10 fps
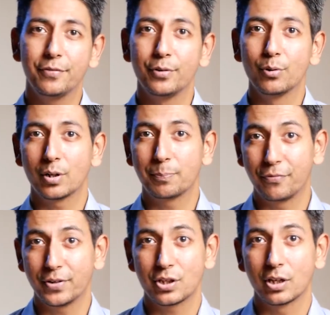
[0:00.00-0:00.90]
if you're a
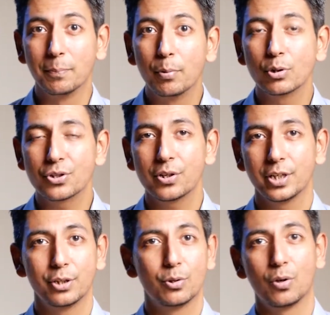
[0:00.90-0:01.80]
professional composer
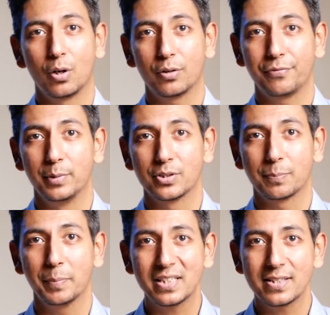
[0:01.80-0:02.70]
and you do a lot of
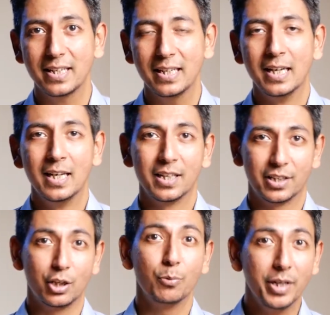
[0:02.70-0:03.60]
music mixing,
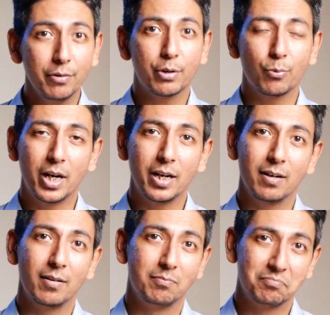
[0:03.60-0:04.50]
then you may
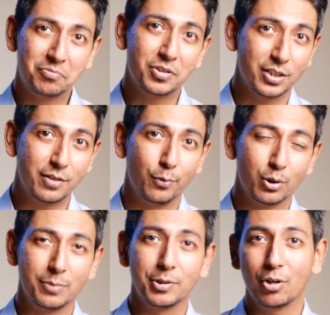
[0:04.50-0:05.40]
require
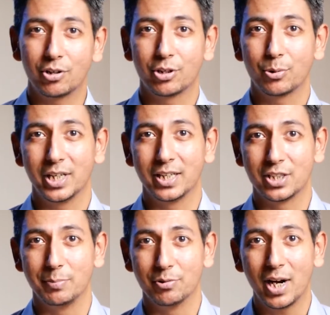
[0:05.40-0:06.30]
64GB to
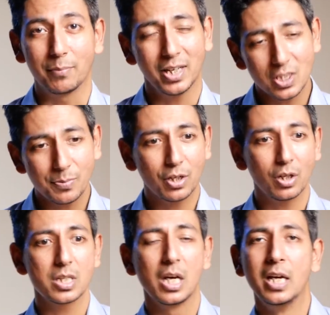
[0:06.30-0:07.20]
128GB RAM. That's
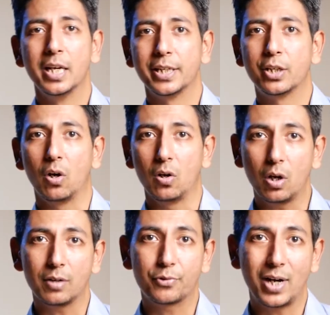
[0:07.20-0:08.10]
because you got a
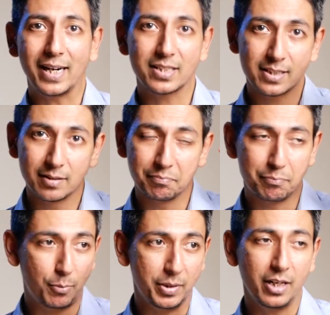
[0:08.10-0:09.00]
lot of tracks,
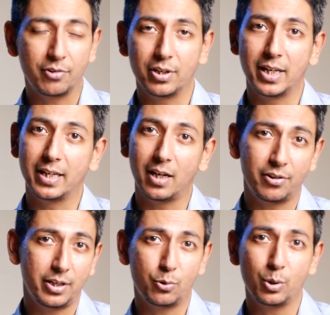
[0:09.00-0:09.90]
probably 100 and
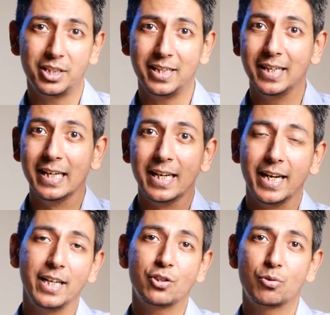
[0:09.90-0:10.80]
120
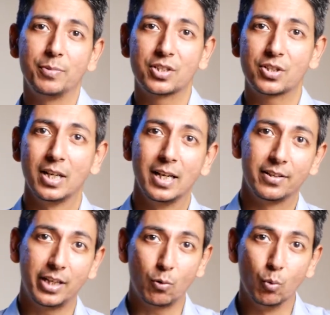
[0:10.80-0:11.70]
instruments
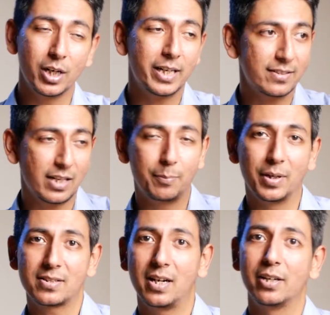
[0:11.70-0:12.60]
that are working side
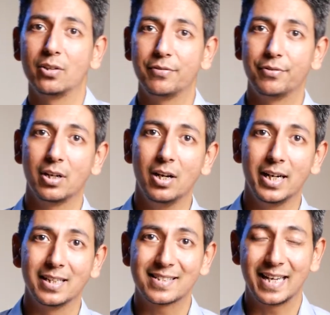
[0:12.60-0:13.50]
by side on different
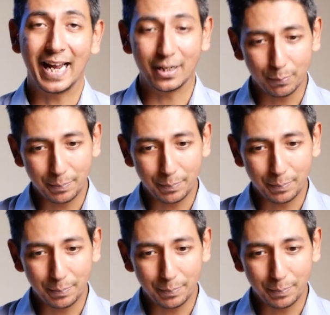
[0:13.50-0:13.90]
lines, and you're